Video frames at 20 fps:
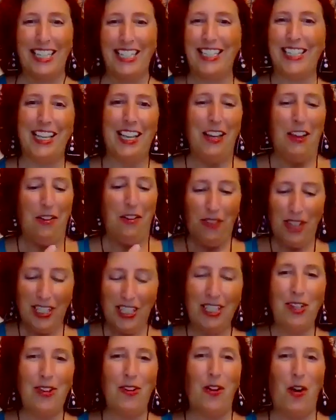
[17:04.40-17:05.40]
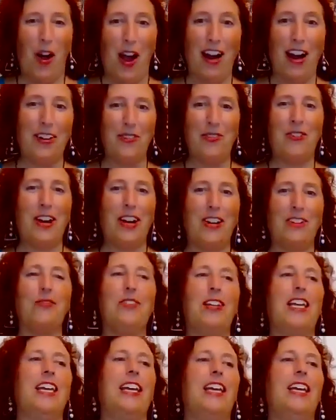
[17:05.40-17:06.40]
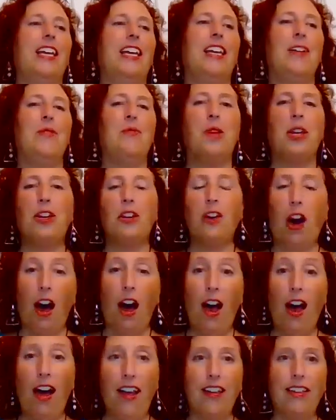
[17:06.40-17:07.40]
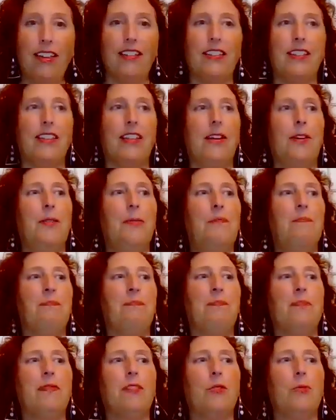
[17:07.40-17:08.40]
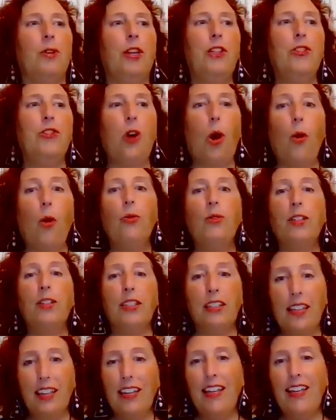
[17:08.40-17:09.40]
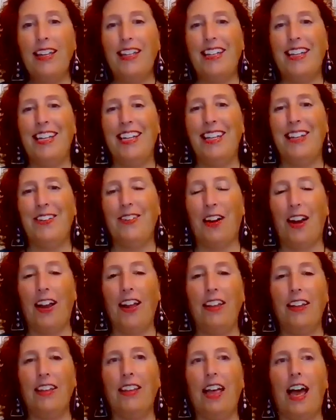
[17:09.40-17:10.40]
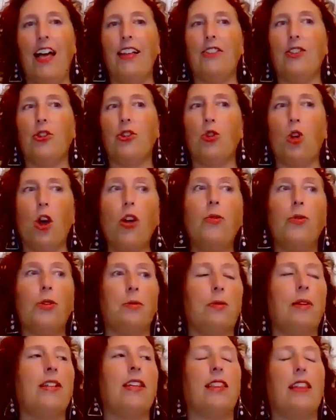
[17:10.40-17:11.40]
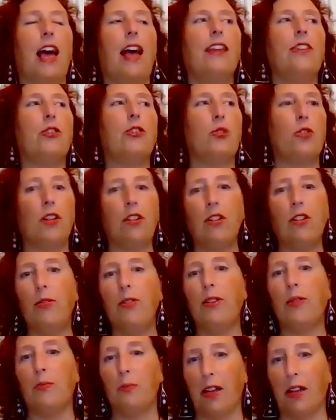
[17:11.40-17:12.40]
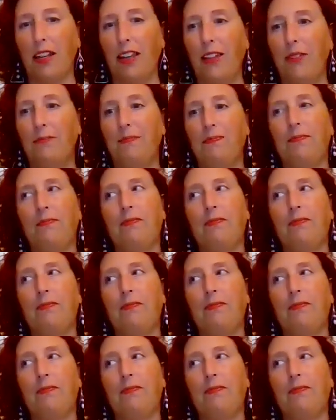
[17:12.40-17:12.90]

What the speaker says: this physical heart in front of me, because we don't need, right, that struggle with money. That struggle with money